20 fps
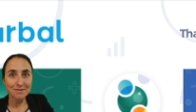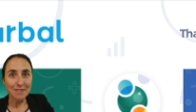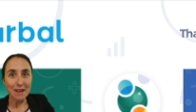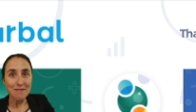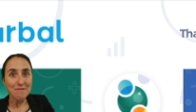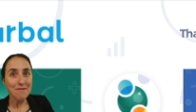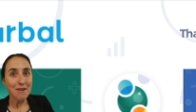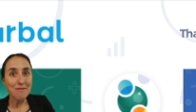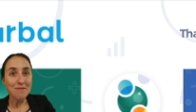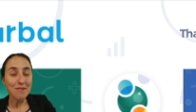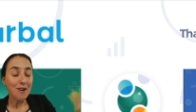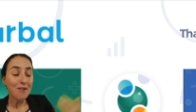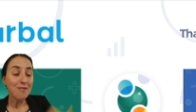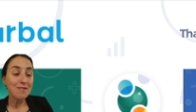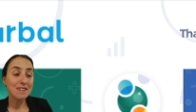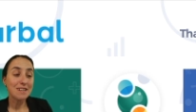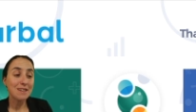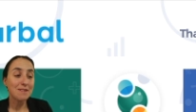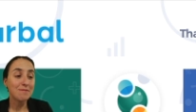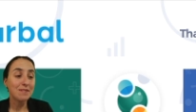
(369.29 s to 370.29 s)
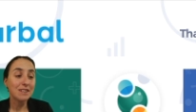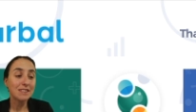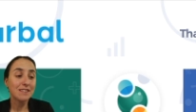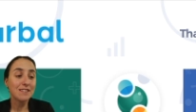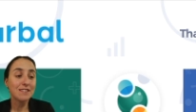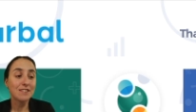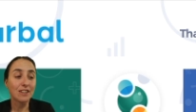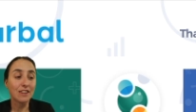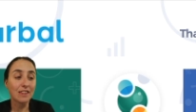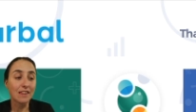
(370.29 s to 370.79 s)
I'm obviously
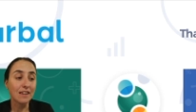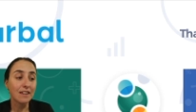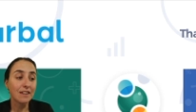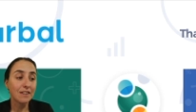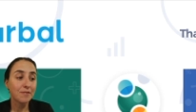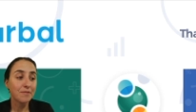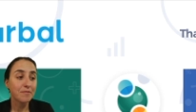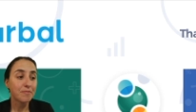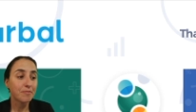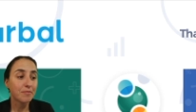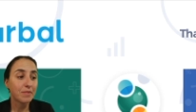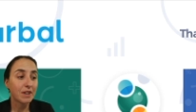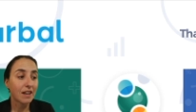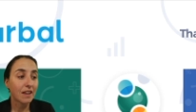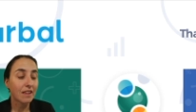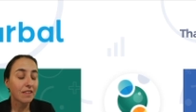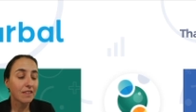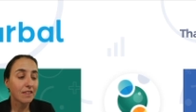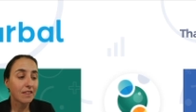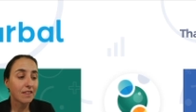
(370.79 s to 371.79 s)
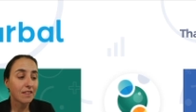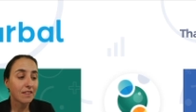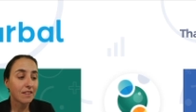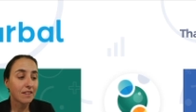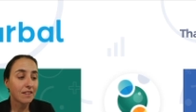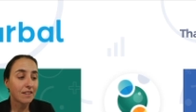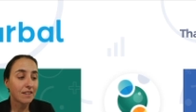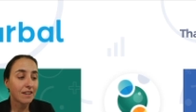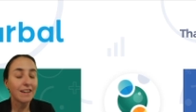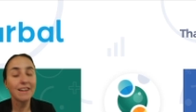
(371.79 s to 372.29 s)
missing something, but
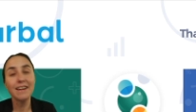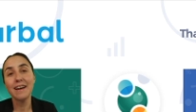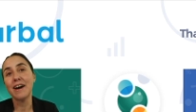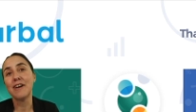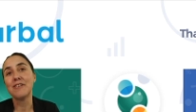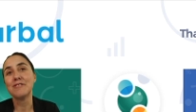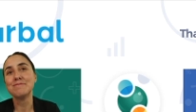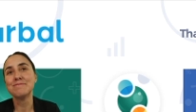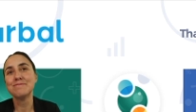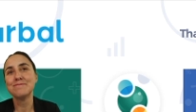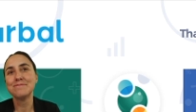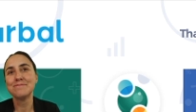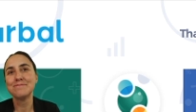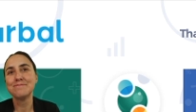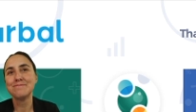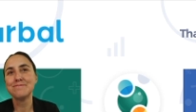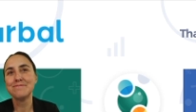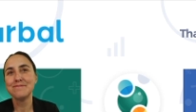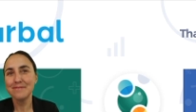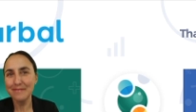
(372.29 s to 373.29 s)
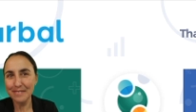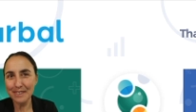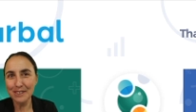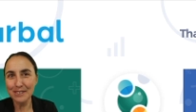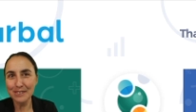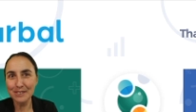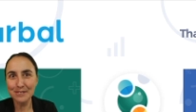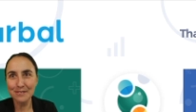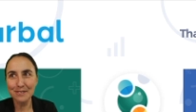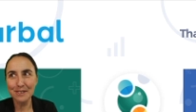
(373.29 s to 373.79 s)
anyhow,
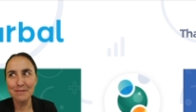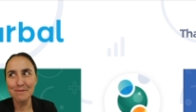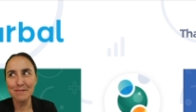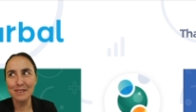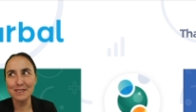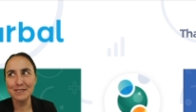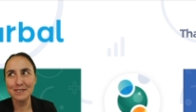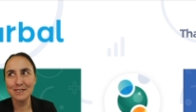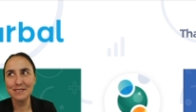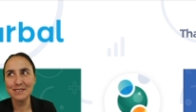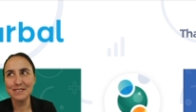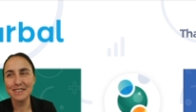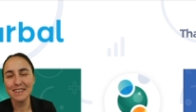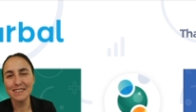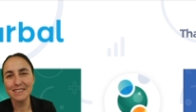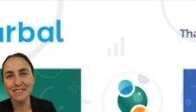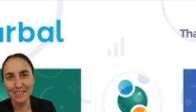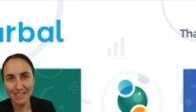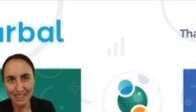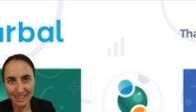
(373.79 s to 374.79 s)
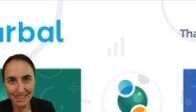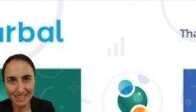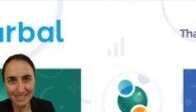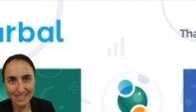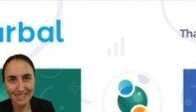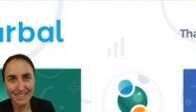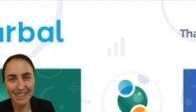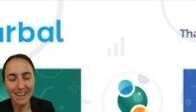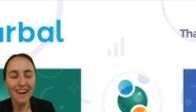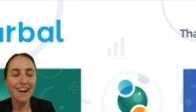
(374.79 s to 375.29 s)
those were my 2 cents on
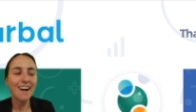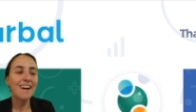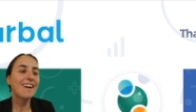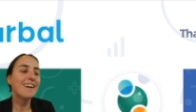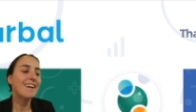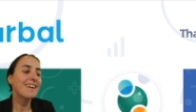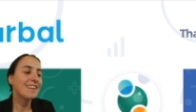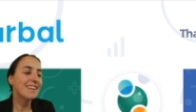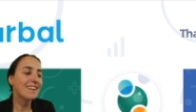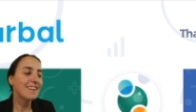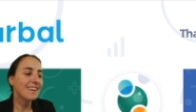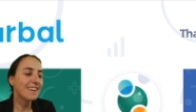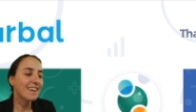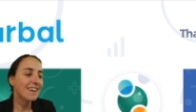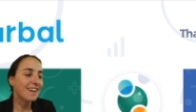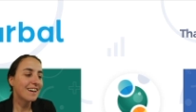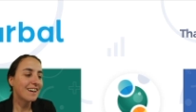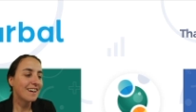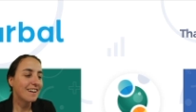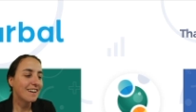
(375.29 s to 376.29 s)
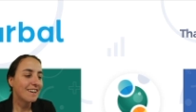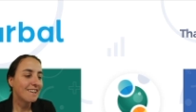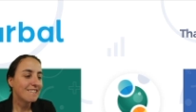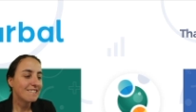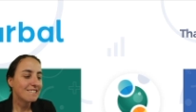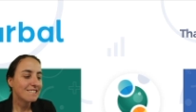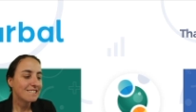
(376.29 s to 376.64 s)
this, and let